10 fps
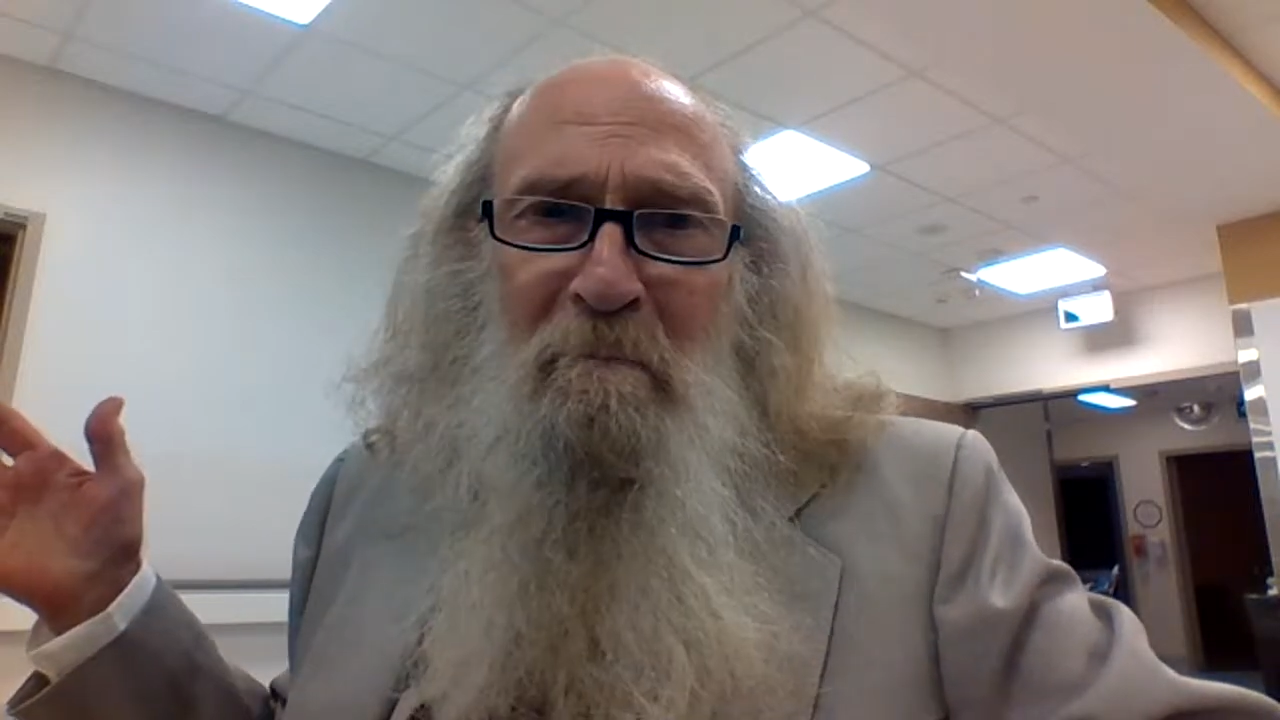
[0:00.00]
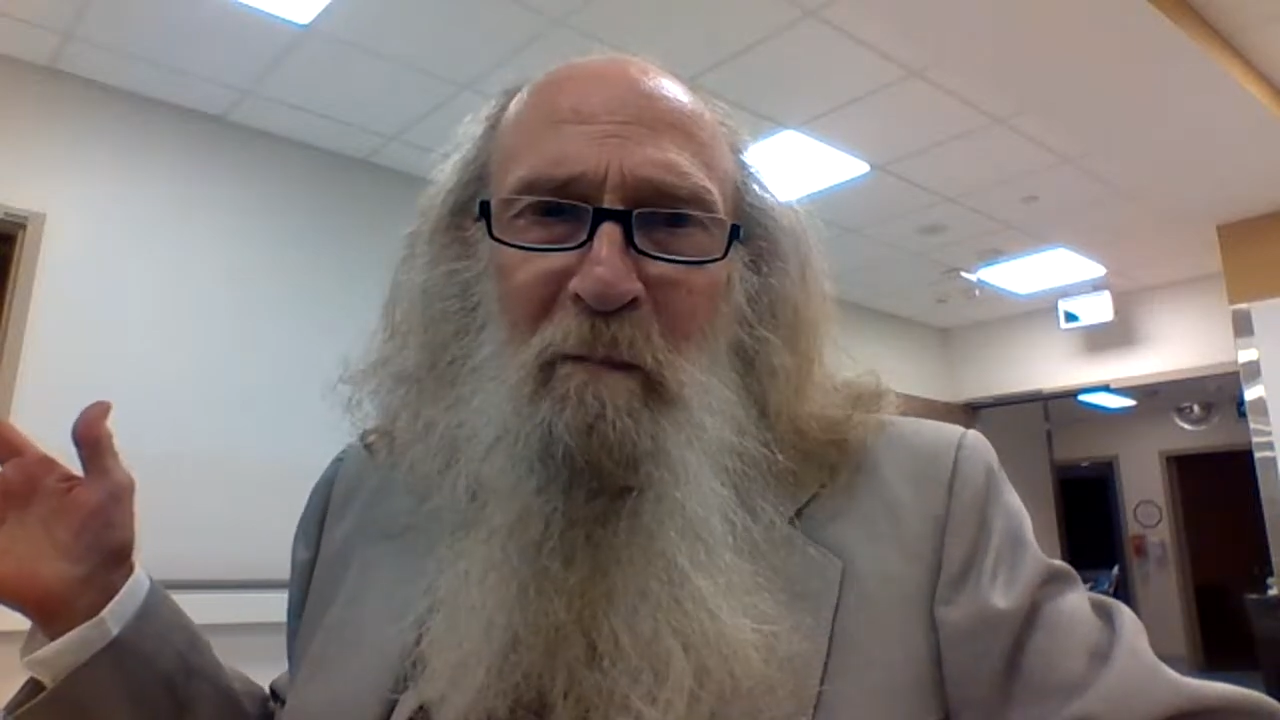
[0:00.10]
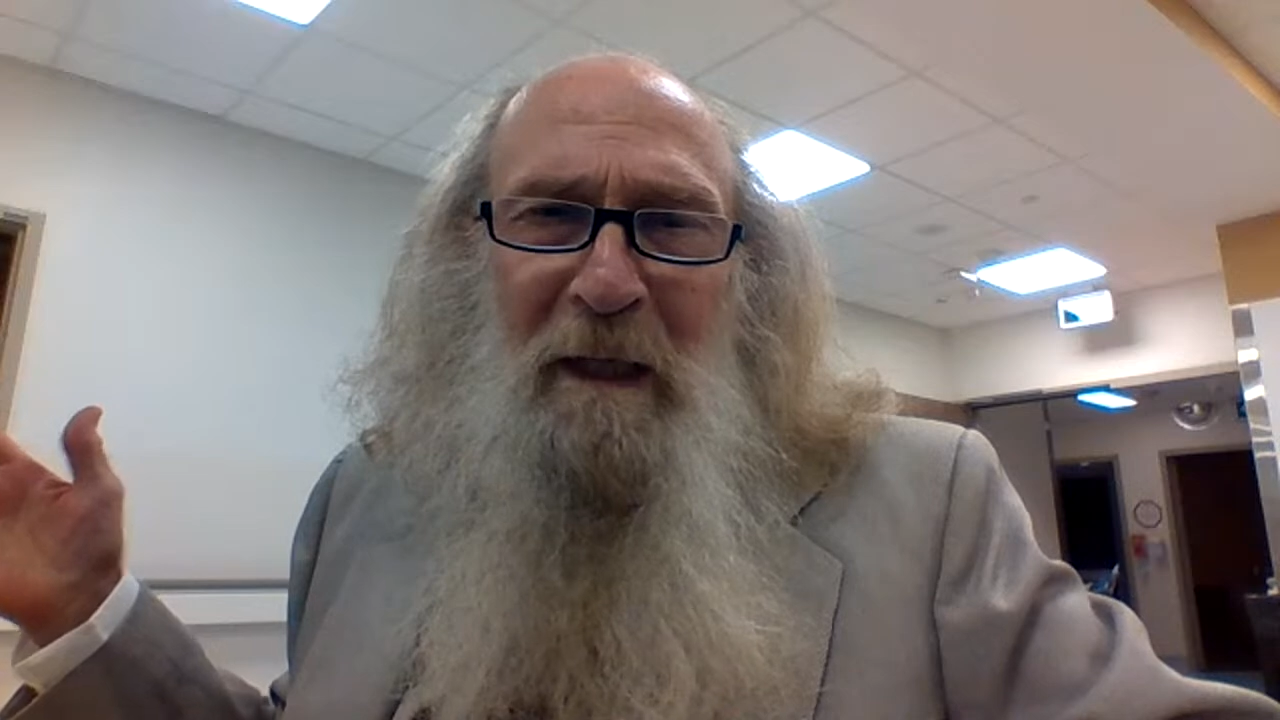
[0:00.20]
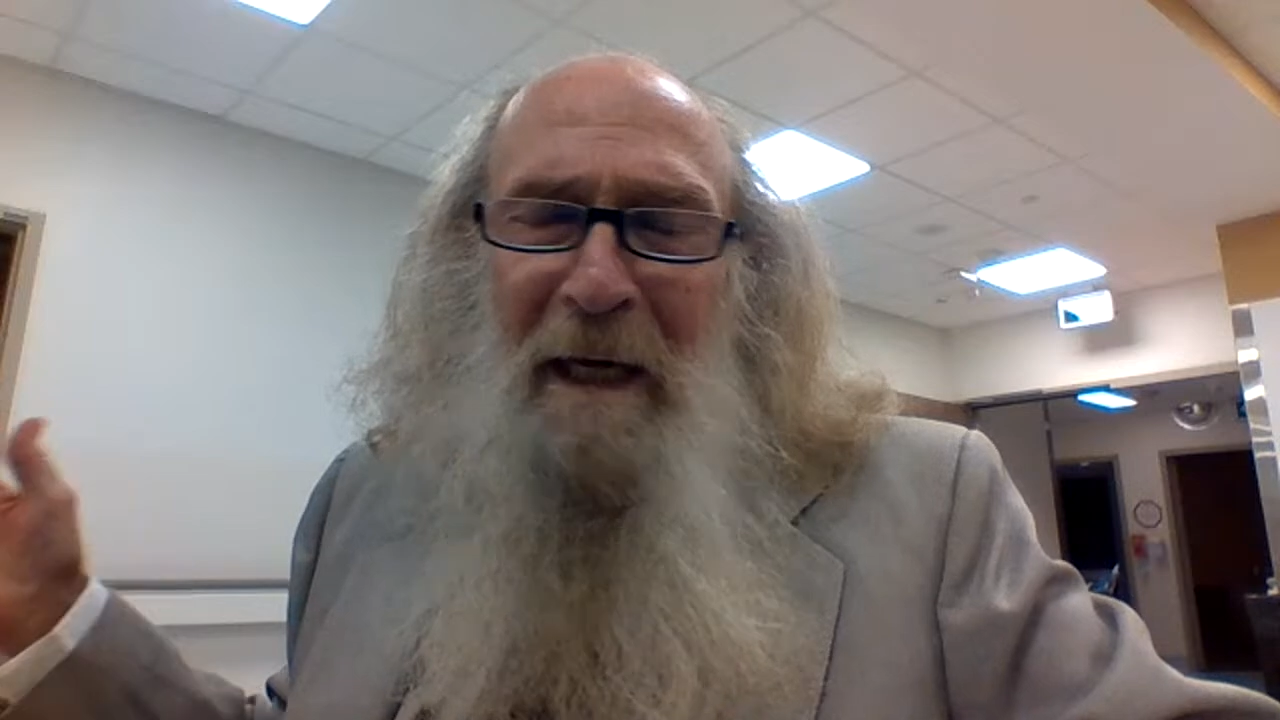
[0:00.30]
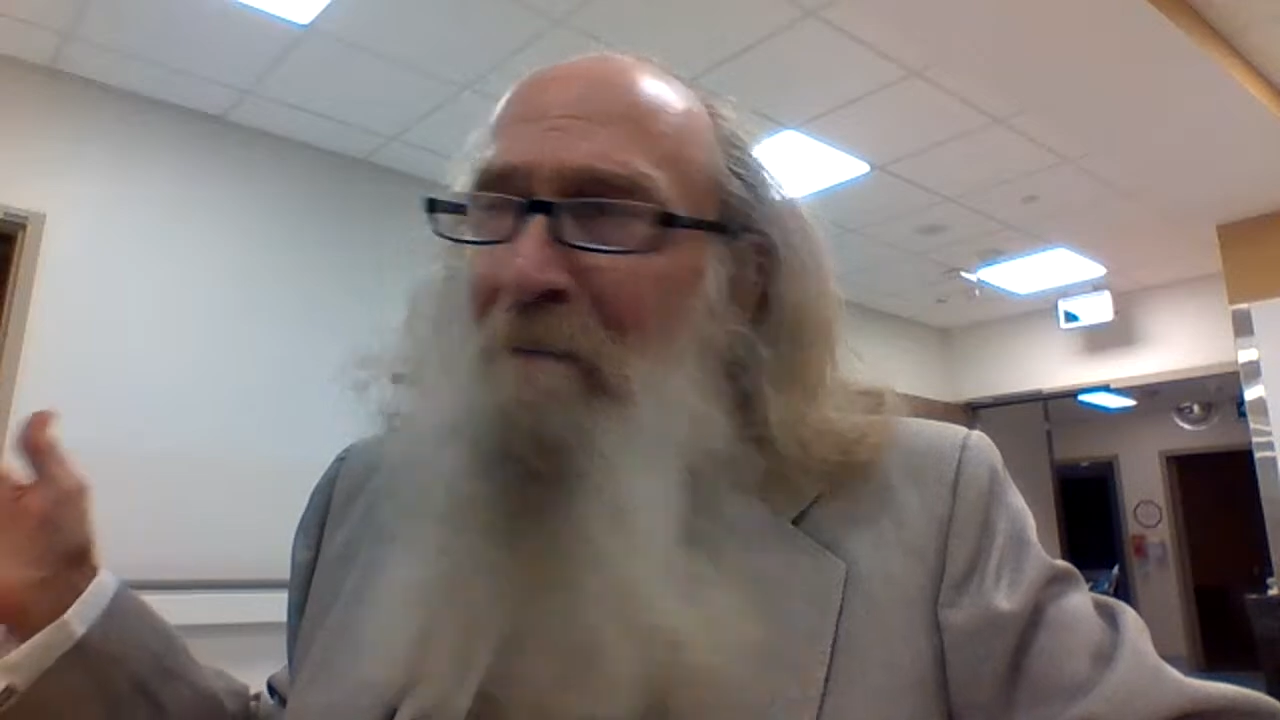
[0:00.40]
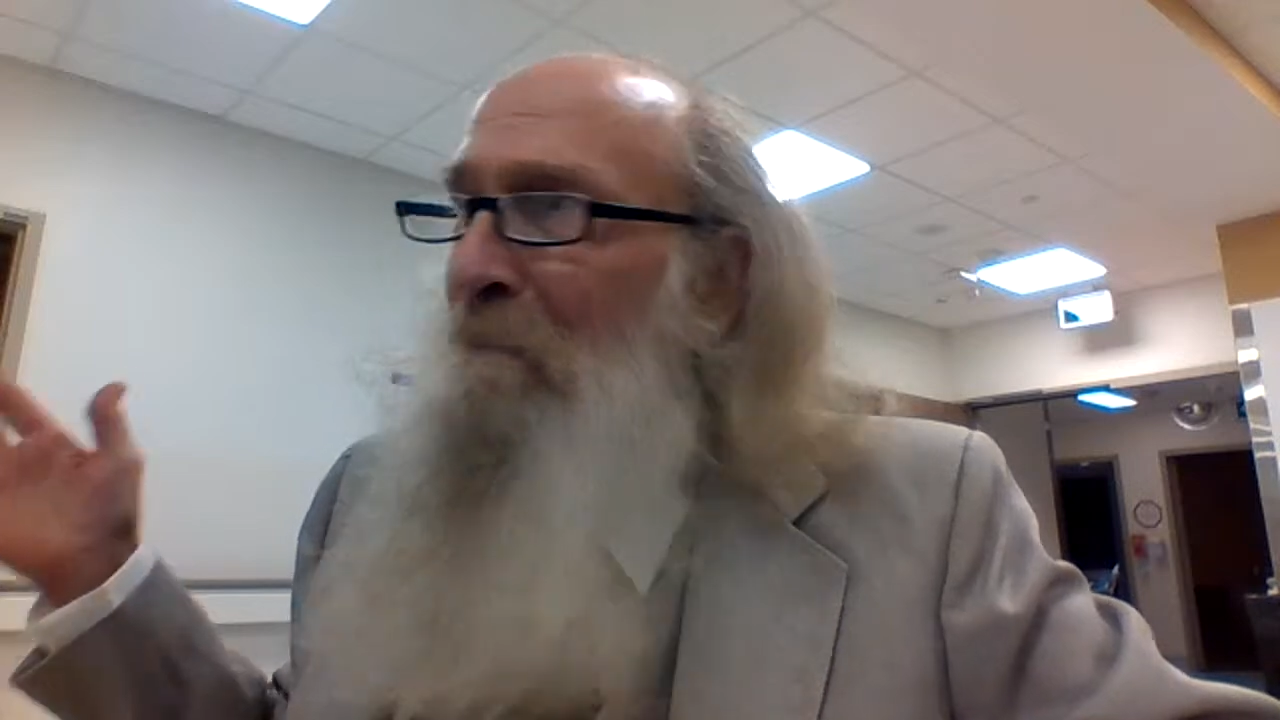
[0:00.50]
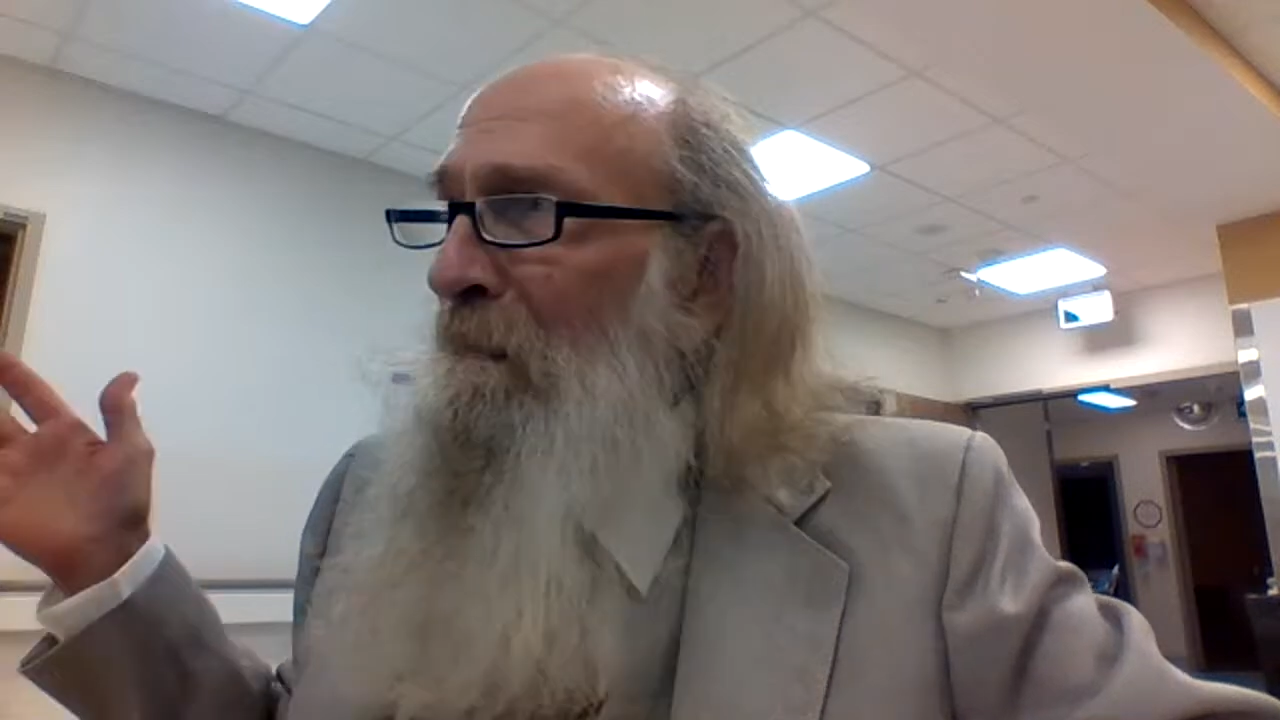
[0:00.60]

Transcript: when I